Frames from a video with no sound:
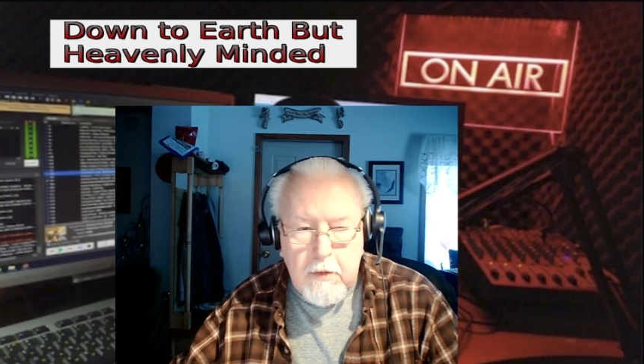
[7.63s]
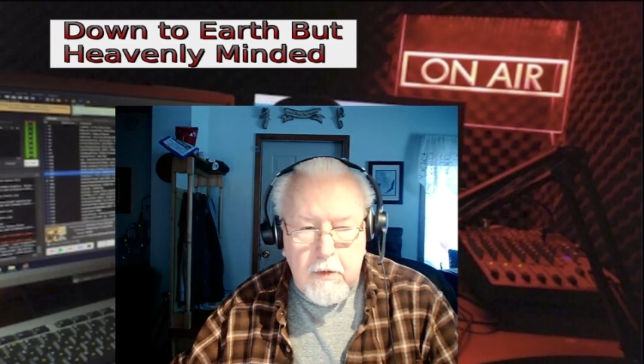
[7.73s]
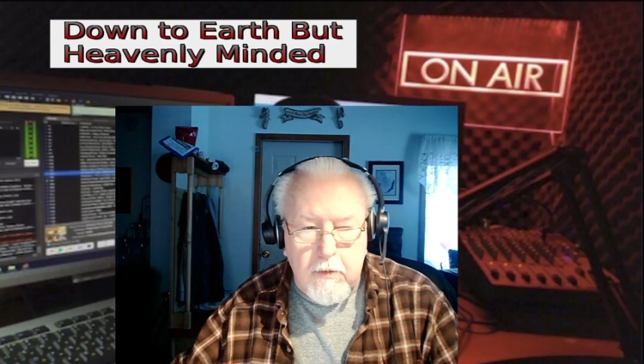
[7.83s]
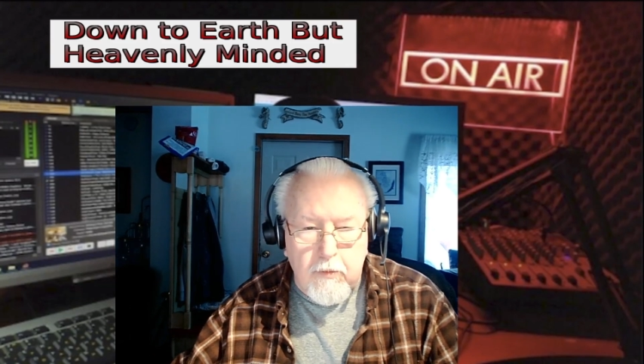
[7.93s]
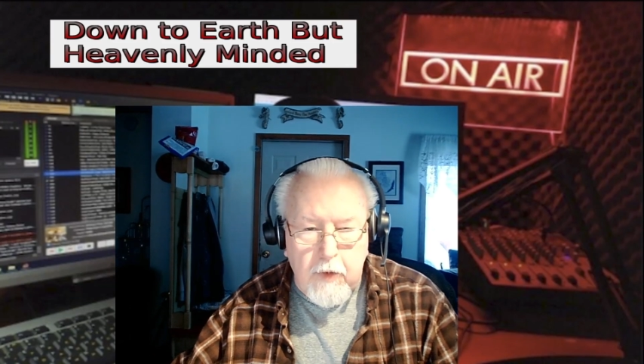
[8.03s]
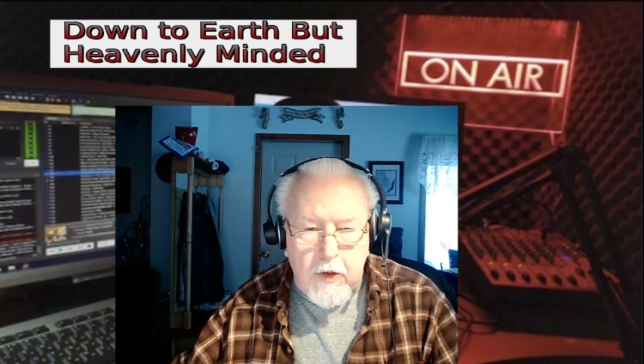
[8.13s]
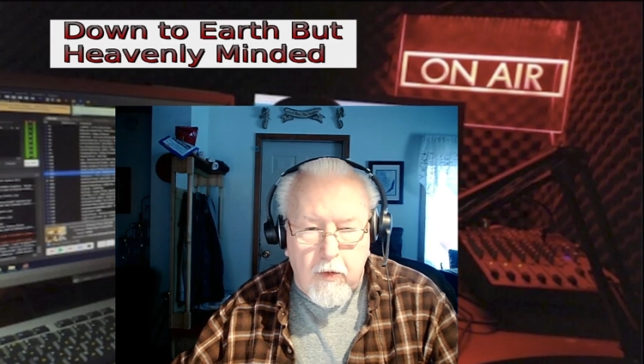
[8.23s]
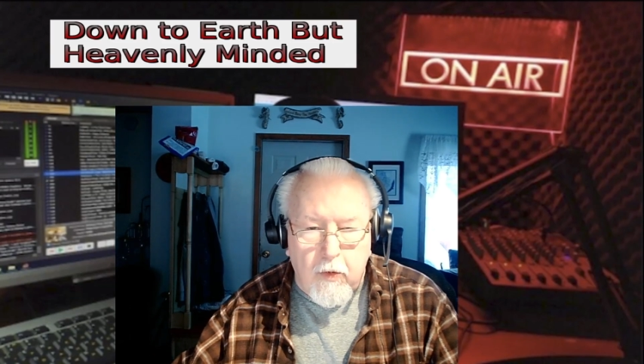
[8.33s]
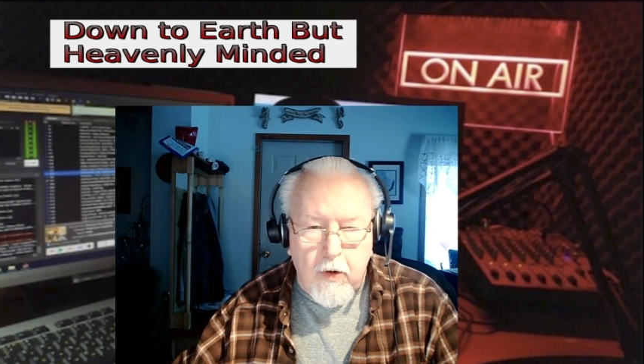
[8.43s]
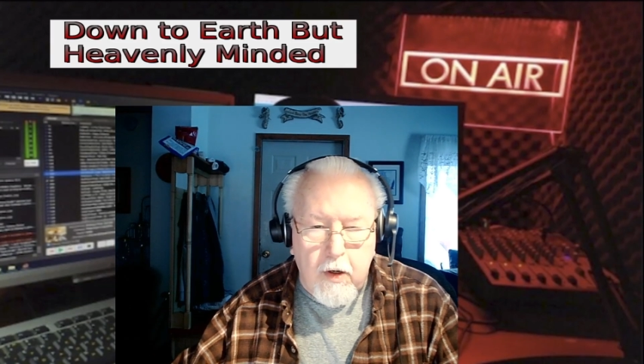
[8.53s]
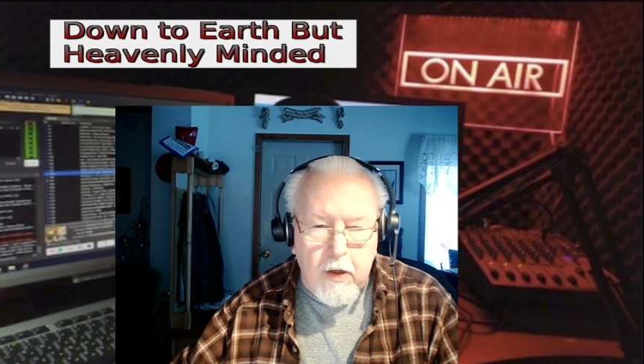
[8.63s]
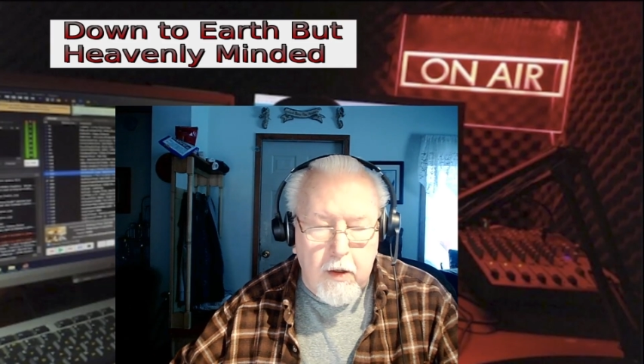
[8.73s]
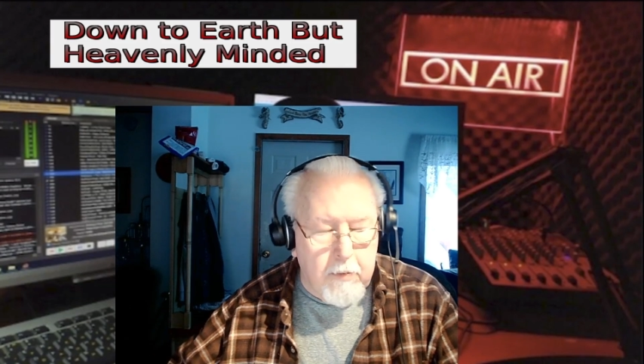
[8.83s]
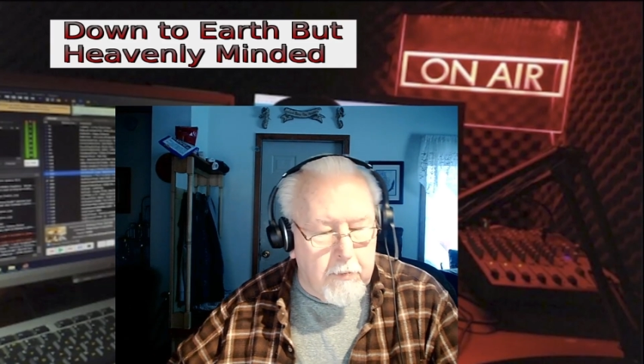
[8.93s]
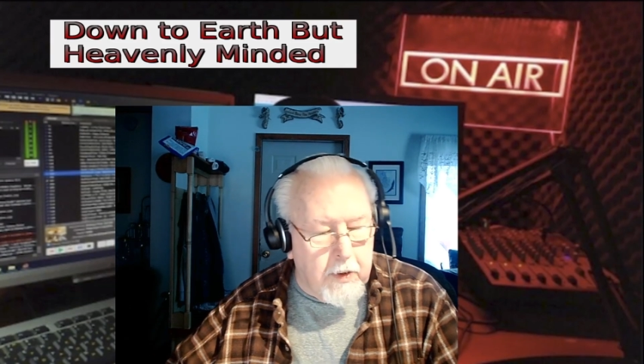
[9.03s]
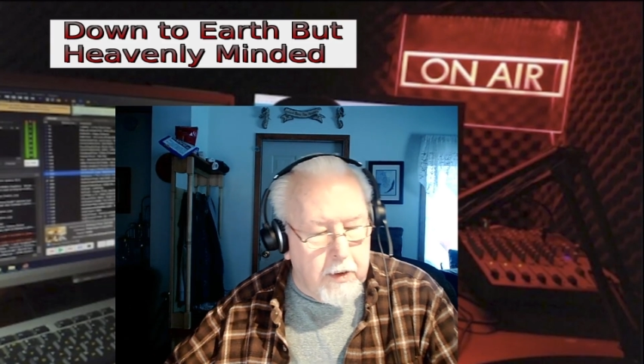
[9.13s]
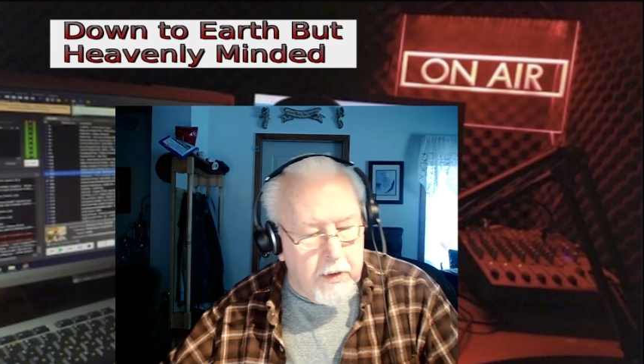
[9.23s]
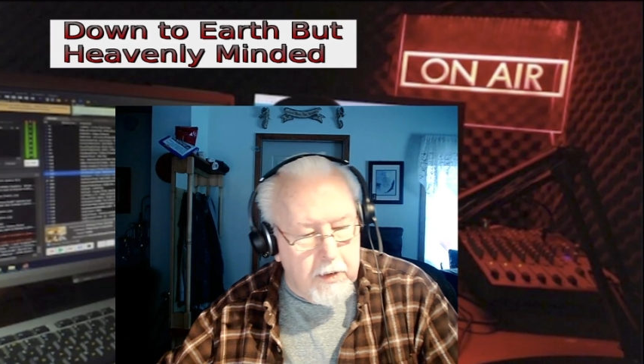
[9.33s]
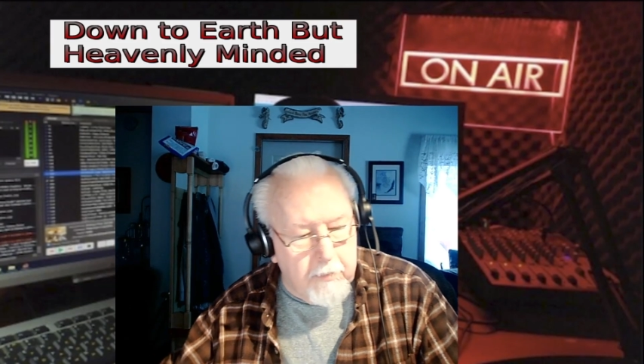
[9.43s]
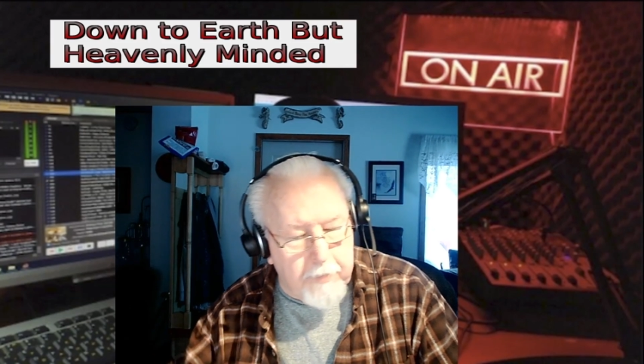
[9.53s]
record
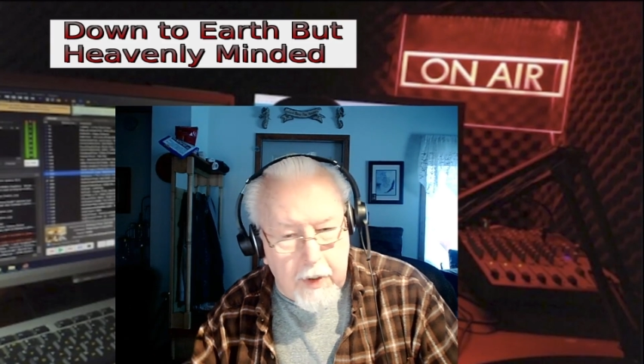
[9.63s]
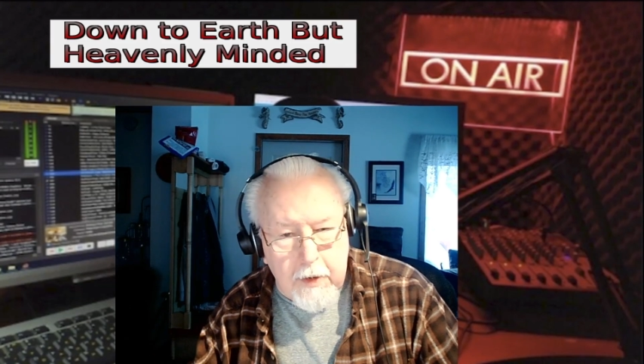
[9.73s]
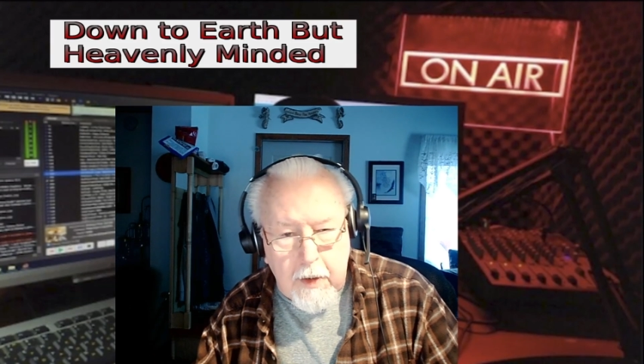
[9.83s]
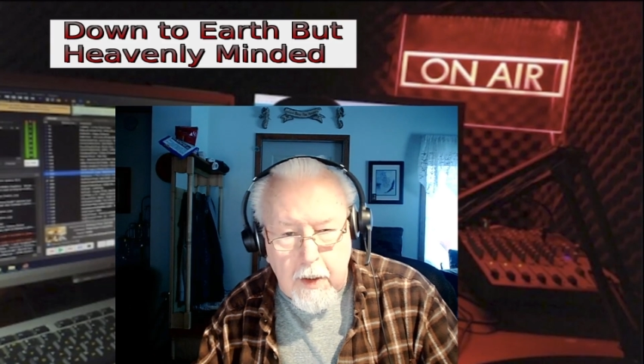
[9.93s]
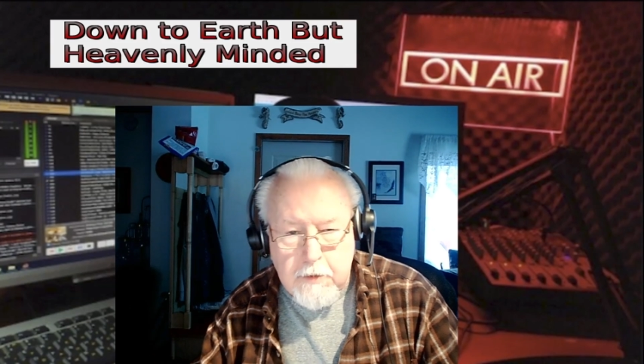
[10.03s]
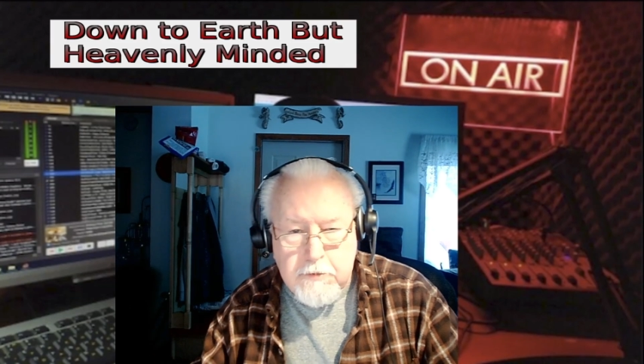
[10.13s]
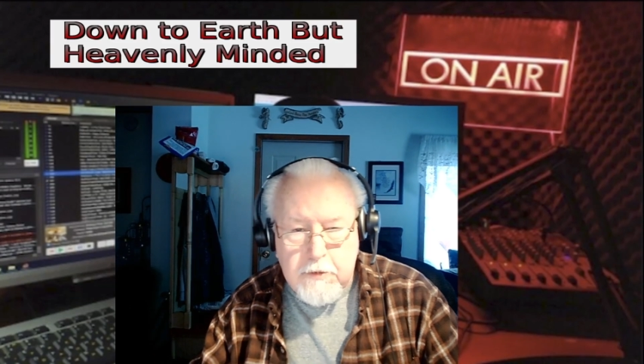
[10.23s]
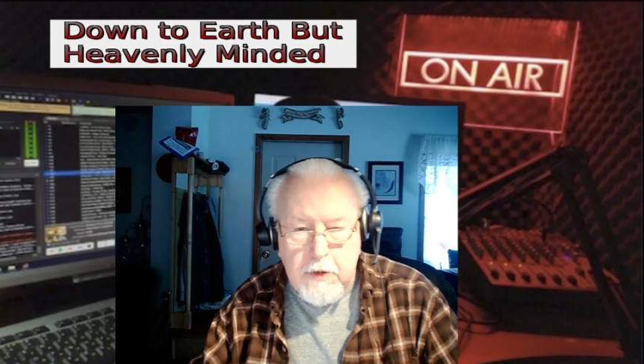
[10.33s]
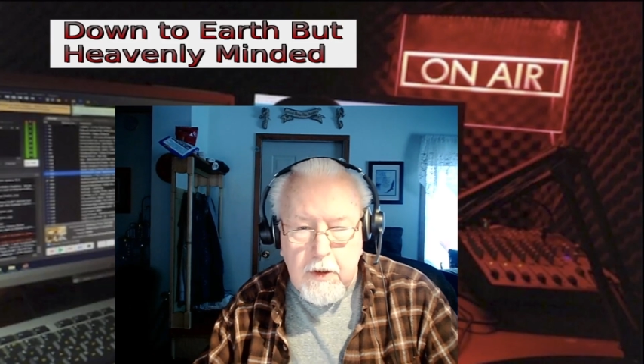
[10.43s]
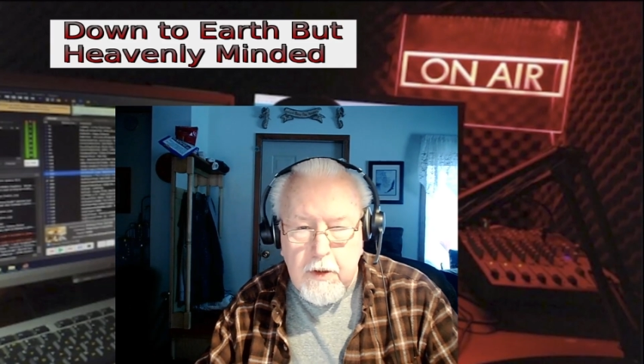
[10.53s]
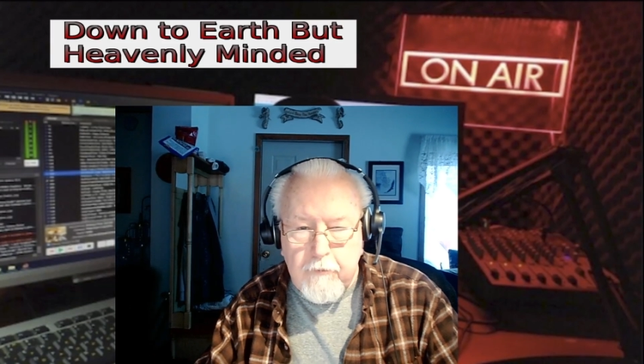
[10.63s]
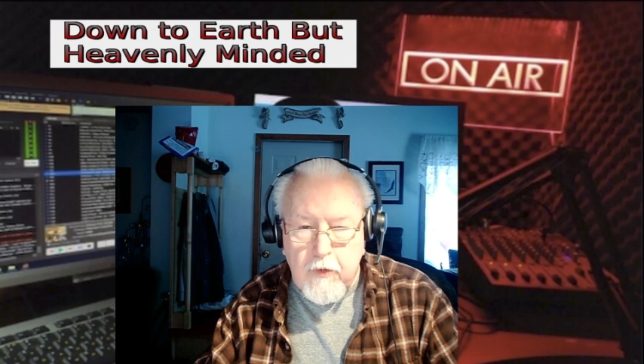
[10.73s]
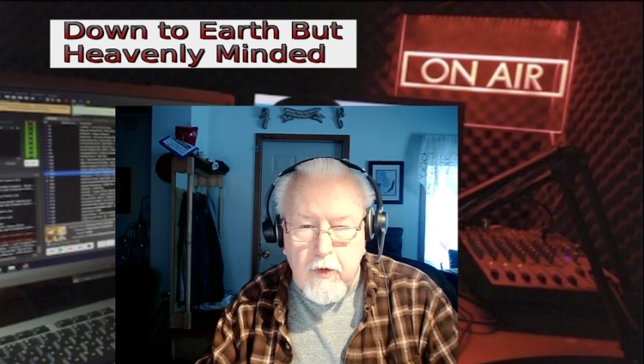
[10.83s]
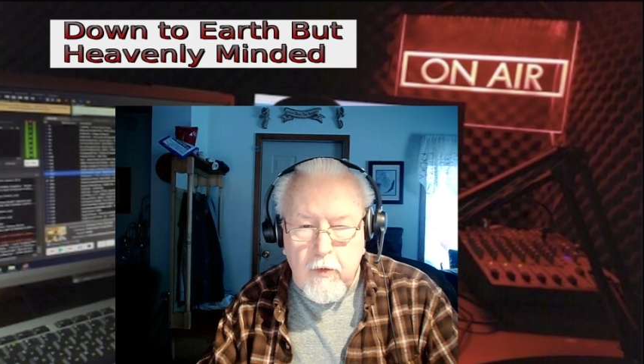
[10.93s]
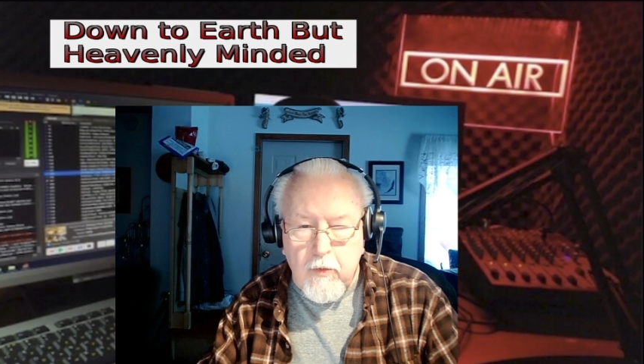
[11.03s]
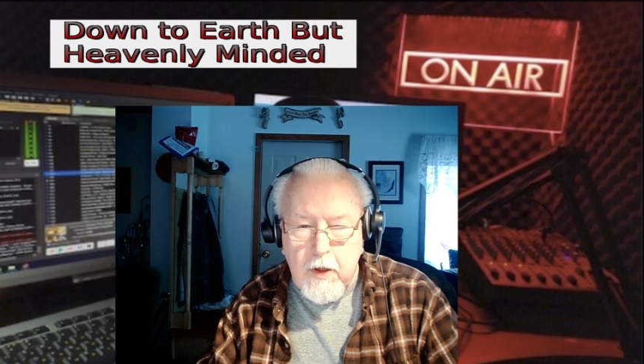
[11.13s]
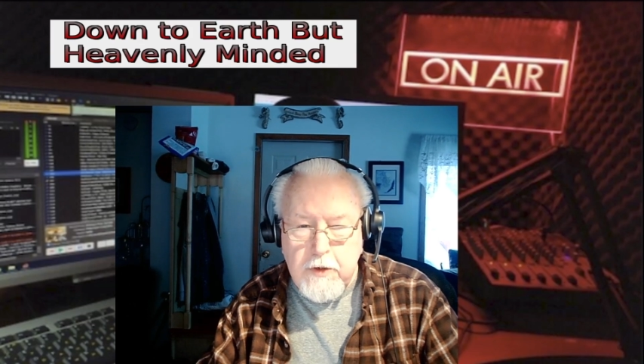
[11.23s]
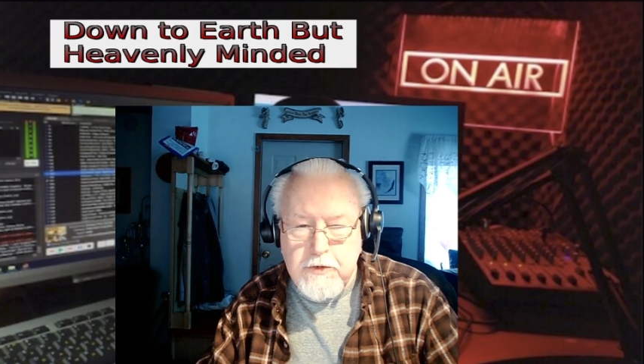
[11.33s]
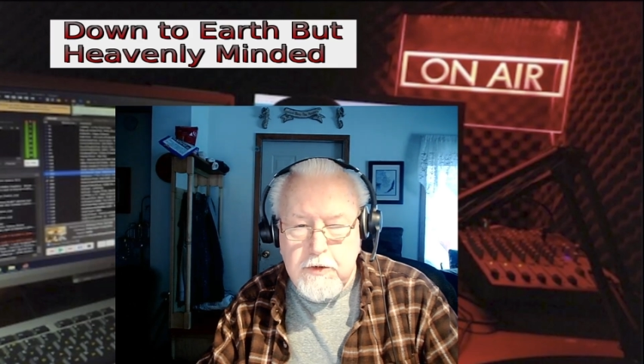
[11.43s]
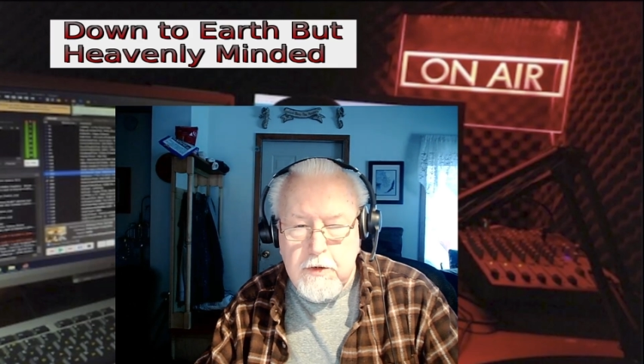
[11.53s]
my podcast in a different
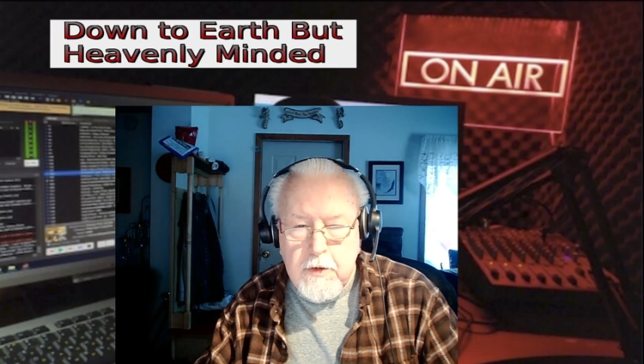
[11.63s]
location.